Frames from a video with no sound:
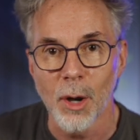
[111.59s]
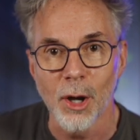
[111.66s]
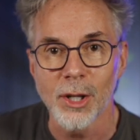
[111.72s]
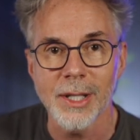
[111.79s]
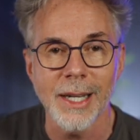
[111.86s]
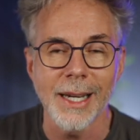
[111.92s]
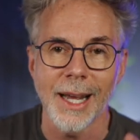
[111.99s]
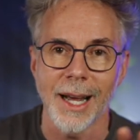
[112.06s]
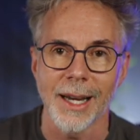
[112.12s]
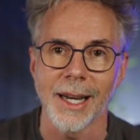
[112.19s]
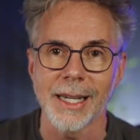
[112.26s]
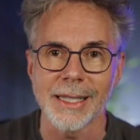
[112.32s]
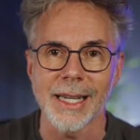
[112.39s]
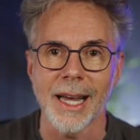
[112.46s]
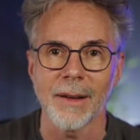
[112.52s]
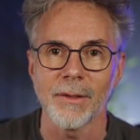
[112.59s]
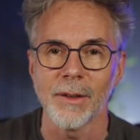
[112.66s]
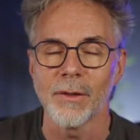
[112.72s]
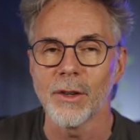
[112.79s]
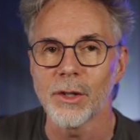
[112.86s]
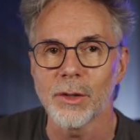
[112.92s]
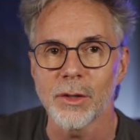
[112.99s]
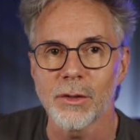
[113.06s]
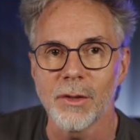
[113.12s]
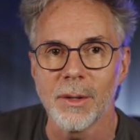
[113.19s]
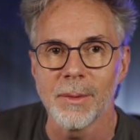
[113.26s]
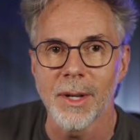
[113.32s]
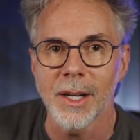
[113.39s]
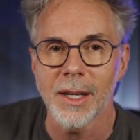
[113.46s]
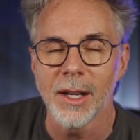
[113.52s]
Personally, I like to have the virtual
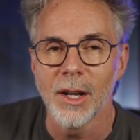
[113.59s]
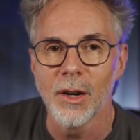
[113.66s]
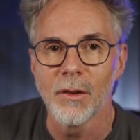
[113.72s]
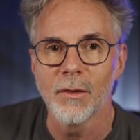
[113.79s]
Stream Deck